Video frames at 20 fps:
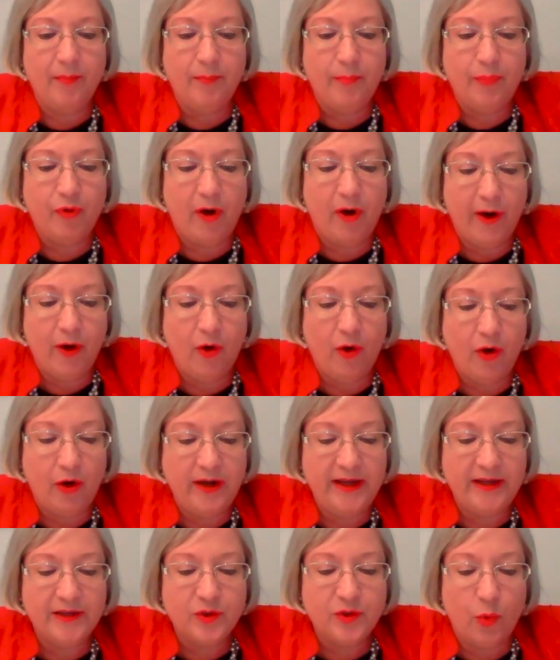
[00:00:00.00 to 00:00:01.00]

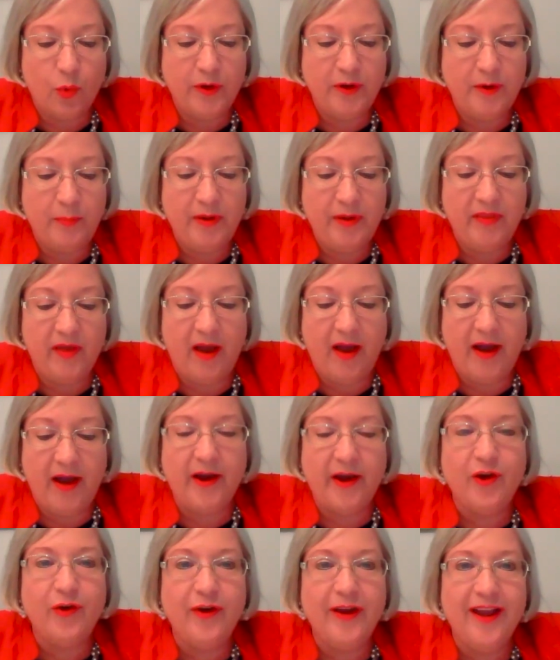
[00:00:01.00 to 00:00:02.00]
priority is going to be the
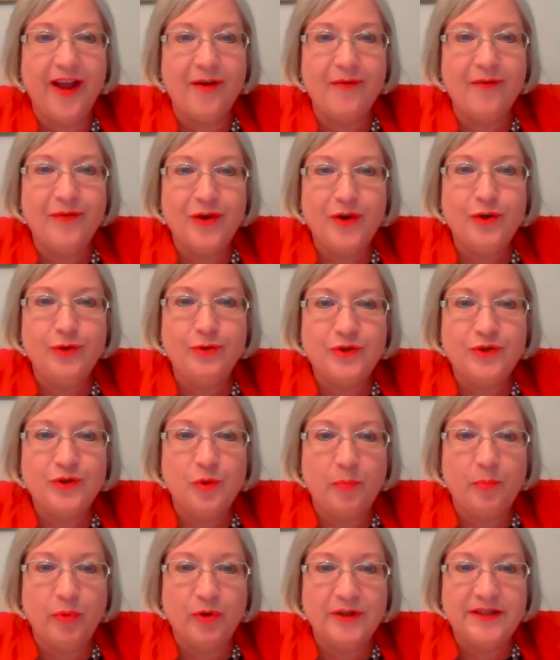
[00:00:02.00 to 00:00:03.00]
hiring of a new
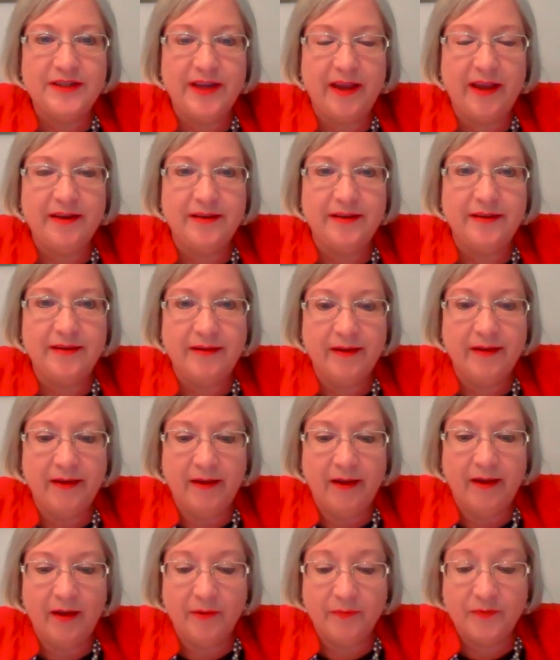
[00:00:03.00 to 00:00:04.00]
superintendent
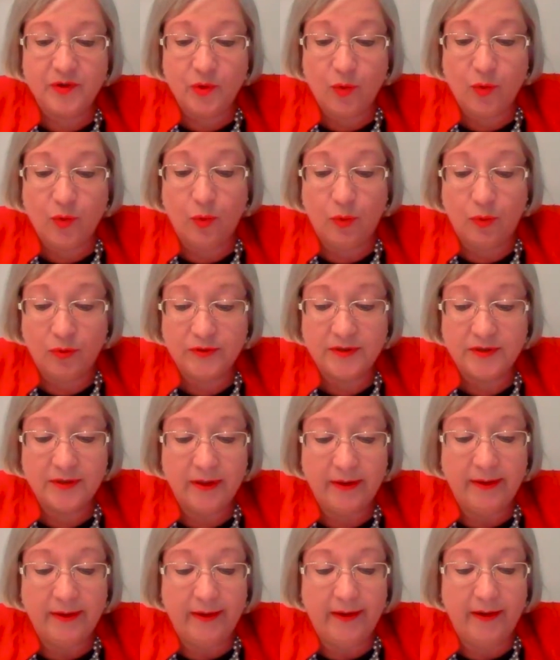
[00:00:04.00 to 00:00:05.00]
of schools.
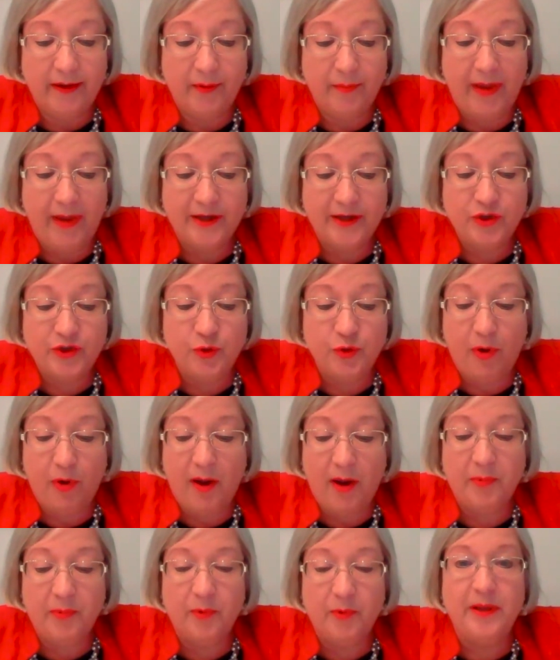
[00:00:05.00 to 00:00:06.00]
As you
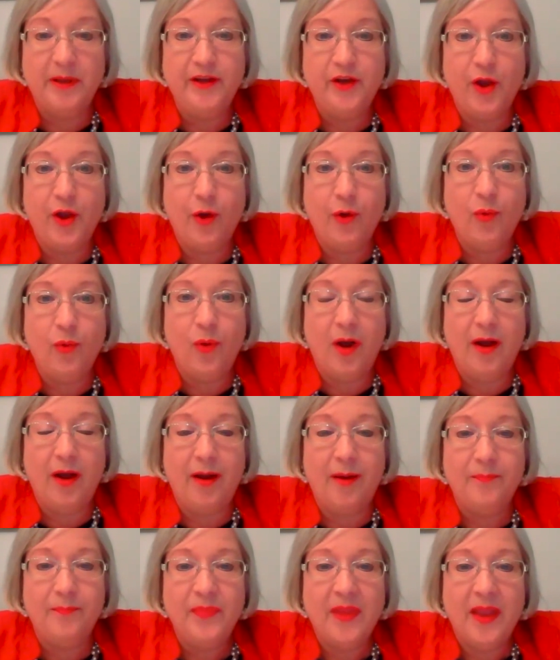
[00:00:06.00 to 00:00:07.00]
probably
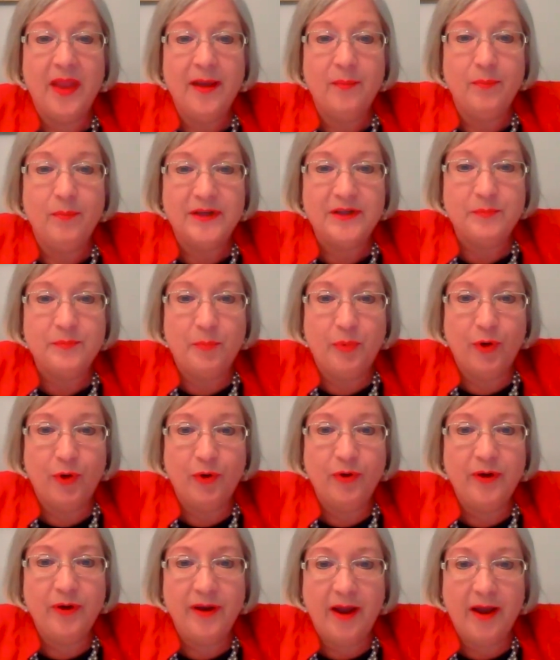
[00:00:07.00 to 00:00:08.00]
know, Ms.
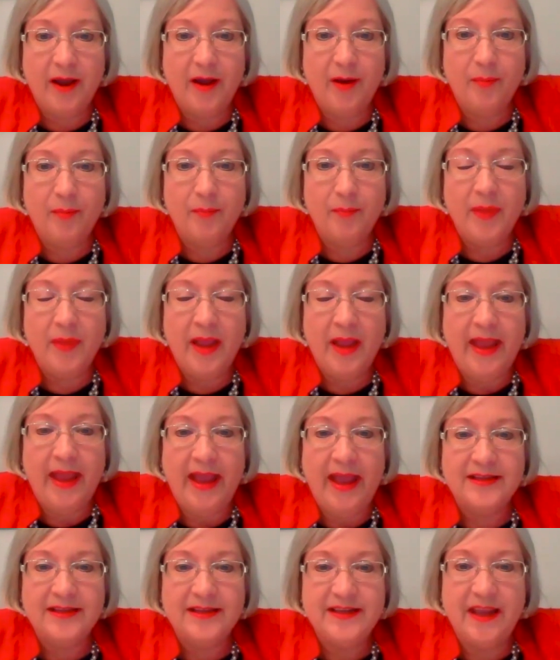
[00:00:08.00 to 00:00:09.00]
Bird
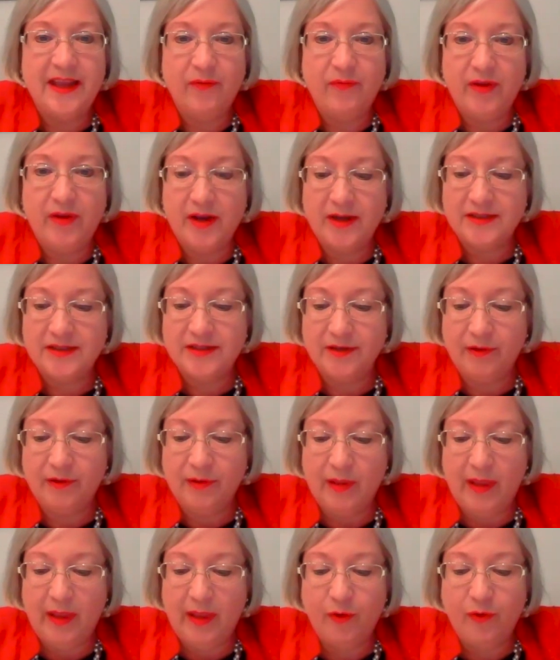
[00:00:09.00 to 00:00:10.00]
has given us a
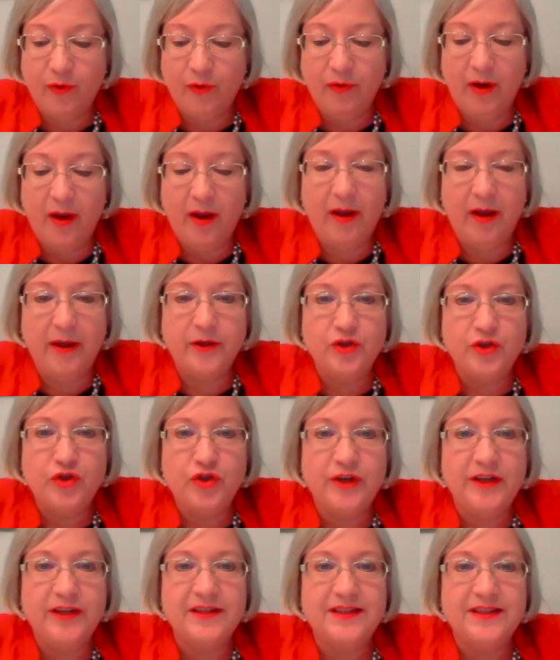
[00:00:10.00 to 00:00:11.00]
letter, and
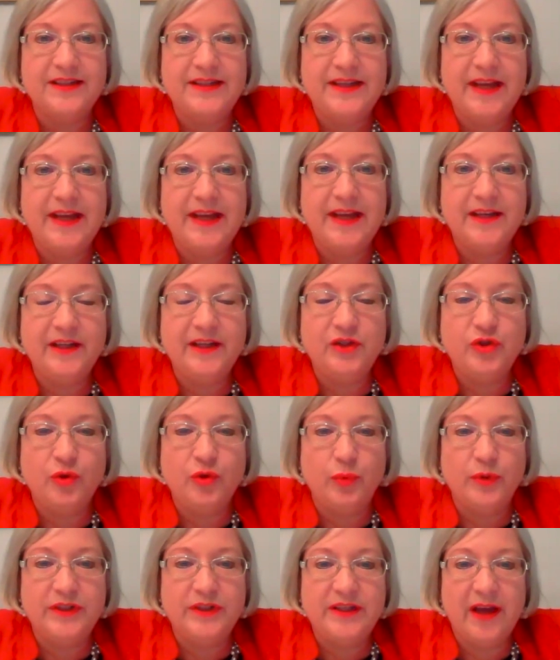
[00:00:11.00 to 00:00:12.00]
she is intending
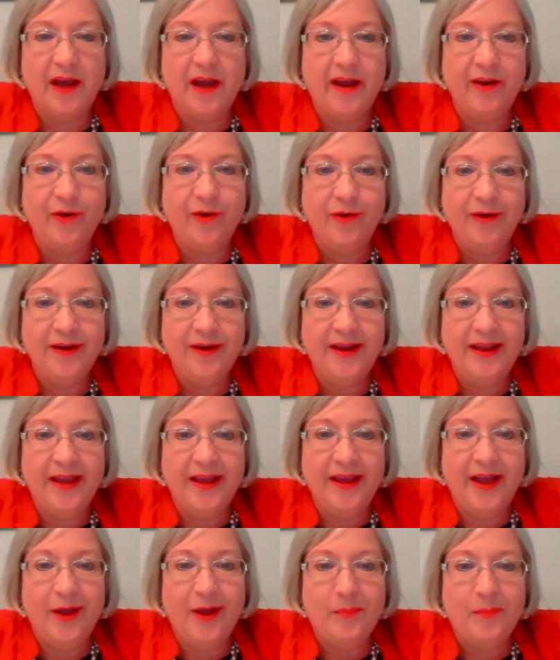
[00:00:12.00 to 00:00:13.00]
to retire
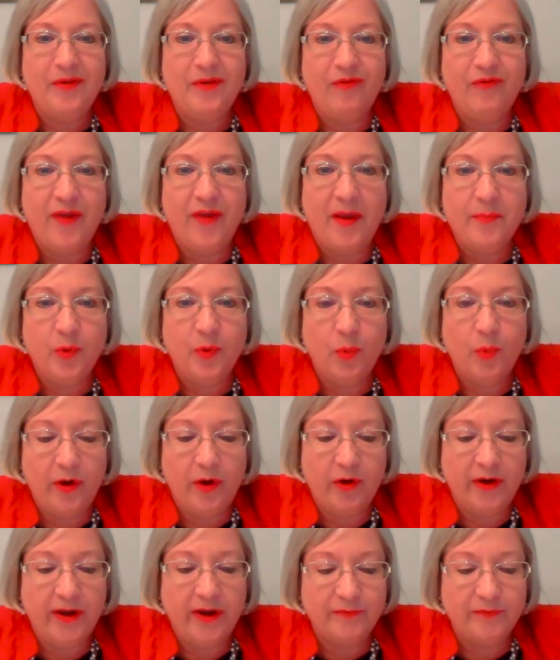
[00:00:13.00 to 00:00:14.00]
in
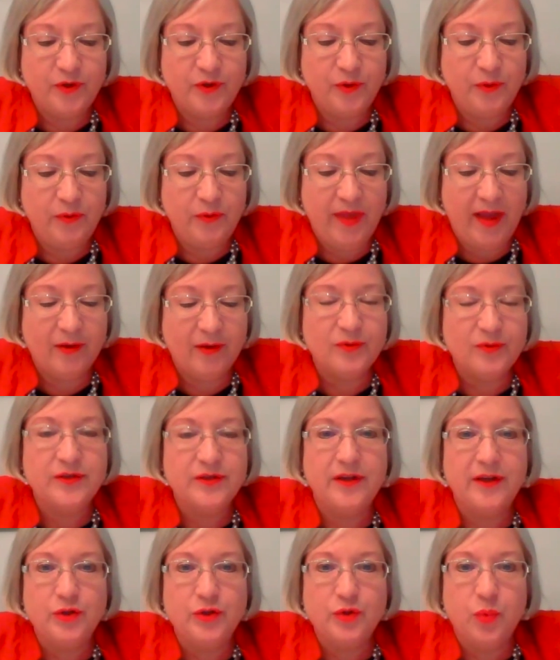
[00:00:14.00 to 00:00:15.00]
February of
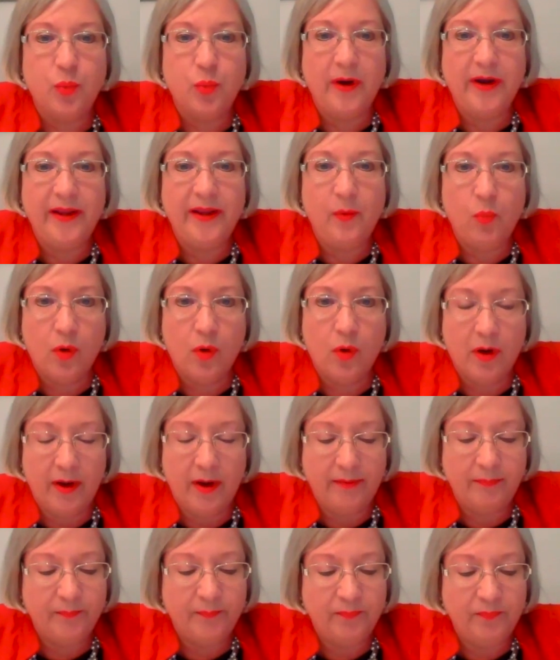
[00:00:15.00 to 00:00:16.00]

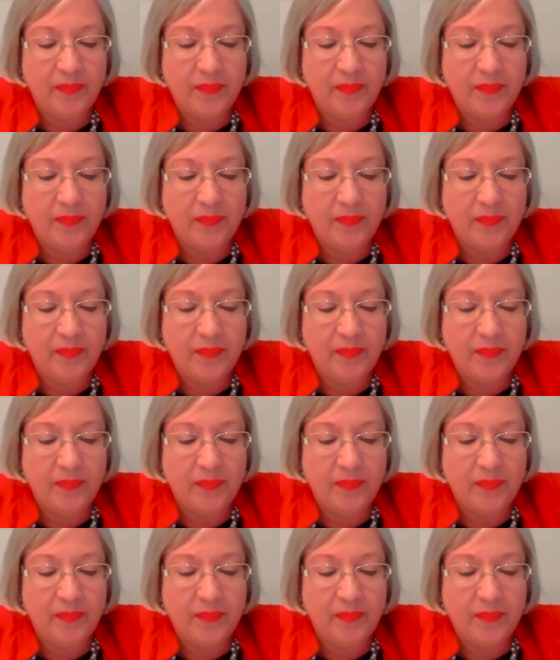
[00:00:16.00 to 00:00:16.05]
2021.